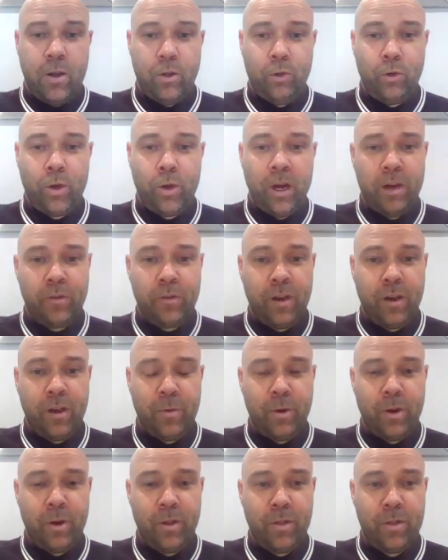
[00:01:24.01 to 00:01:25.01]
look after
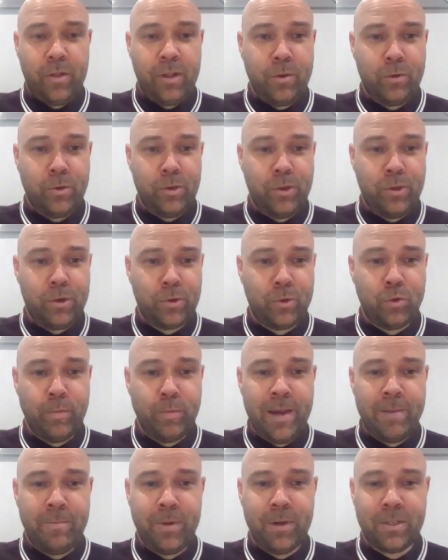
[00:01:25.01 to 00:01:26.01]
our 1,000 or so
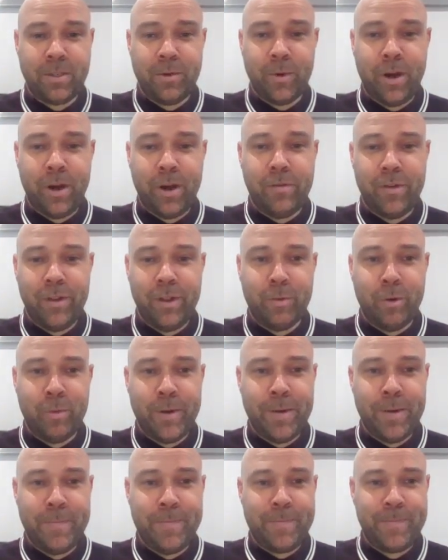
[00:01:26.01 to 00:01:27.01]
members that we have at the moment.